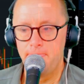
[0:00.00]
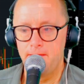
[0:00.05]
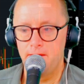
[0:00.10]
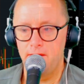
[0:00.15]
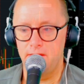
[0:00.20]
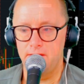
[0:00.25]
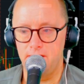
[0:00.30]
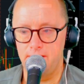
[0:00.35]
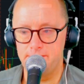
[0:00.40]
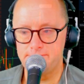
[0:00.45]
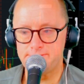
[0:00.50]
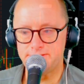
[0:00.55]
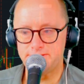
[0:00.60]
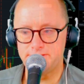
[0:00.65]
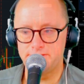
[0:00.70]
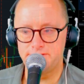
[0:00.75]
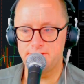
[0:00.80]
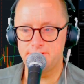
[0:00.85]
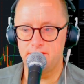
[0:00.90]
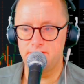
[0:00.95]
on Options
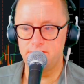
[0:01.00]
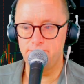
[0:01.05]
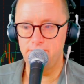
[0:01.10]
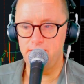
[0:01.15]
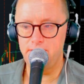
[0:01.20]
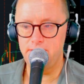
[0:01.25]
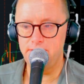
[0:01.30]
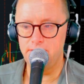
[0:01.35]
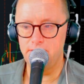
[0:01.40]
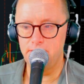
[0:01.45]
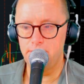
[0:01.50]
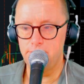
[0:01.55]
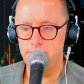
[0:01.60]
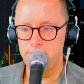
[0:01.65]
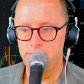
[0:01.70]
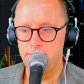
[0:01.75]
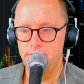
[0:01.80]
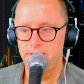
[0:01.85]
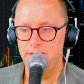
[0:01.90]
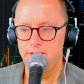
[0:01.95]
Insider Radio,
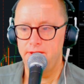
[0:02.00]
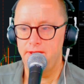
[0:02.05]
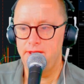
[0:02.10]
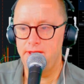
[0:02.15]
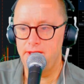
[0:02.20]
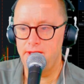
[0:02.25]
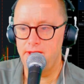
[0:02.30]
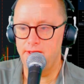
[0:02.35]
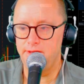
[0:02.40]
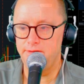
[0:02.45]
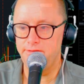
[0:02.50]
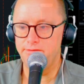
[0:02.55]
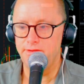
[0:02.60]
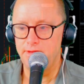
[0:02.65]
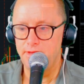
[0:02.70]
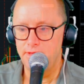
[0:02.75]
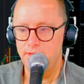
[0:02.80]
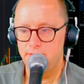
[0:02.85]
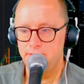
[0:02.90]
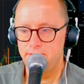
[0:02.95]
and
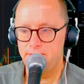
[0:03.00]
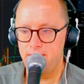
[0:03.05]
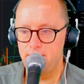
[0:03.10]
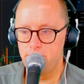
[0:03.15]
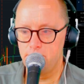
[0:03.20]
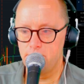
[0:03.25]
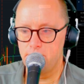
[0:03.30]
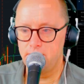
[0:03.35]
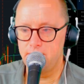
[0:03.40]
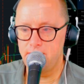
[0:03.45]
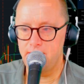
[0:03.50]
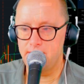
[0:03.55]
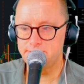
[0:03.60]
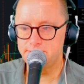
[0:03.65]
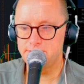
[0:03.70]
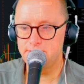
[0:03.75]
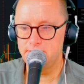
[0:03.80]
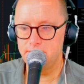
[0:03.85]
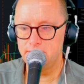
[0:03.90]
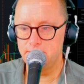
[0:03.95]
they were
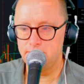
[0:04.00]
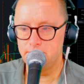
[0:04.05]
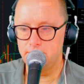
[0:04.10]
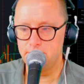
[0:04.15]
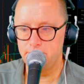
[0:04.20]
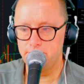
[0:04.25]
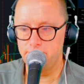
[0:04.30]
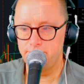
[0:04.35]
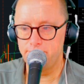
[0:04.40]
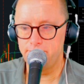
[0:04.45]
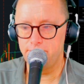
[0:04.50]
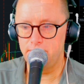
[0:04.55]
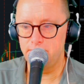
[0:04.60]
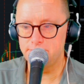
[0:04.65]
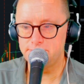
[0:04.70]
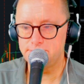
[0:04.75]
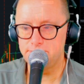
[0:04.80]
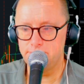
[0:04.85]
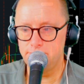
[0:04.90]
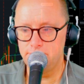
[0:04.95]
guessing
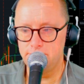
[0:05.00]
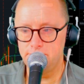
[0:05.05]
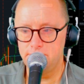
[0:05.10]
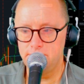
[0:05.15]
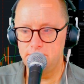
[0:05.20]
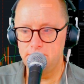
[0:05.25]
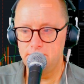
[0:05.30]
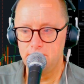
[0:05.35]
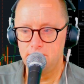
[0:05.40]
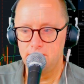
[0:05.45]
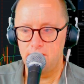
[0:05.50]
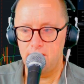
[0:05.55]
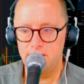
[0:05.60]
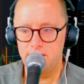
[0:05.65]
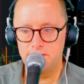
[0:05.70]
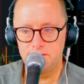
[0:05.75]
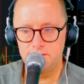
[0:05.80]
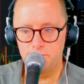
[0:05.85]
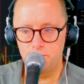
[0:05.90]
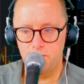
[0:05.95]
volatility. I
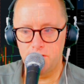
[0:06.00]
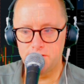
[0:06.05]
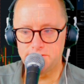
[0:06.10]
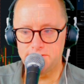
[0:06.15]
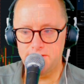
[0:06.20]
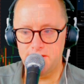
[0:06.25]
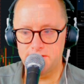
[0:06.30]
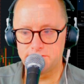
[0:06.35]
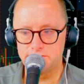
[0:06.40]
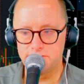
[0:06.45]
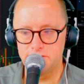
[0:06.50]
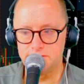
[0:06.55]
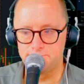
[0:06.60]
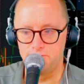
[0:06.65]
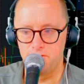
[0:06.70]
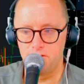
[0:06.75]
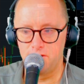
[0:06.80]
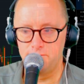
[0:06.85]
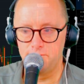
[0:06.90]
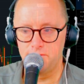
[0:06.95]
didn't watch yesterday's
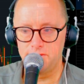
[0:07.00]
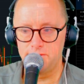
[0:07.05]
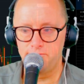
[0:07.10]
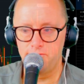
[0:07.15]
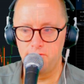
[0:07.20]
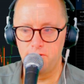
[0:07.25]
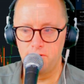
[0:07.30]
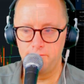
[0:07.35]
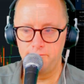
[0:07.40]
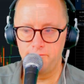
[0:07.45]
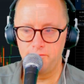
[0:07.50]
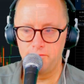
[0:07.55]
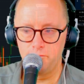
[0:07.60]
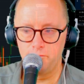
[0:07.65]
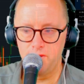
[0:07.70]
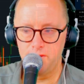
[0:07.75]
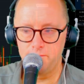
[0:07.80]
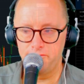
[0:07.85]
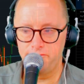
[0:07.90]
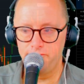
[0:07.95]
program, but the program for the
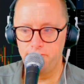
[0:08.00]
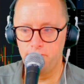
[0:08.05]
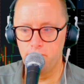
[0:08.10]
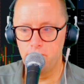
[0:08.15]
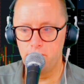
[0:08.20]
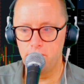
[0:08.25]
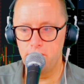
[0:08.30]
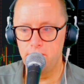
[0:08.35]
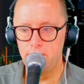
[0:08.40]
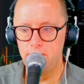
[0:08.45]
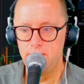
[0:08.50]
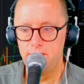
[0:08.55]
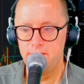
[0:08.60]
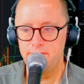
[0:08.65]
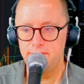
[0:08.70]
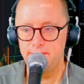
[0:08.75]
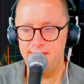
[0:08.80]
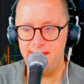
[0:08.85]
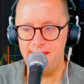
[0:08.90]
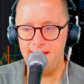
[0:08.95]
week before,
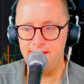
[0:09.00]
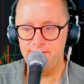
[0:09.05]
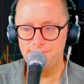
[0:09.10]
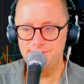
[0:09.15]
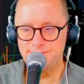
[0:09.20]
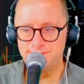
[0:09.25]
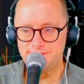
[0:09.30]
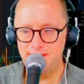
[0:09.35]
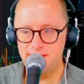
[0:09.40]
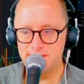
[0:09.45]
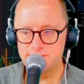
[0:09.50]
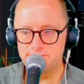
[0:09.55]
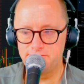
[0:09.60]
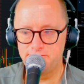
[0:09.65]
the average guess for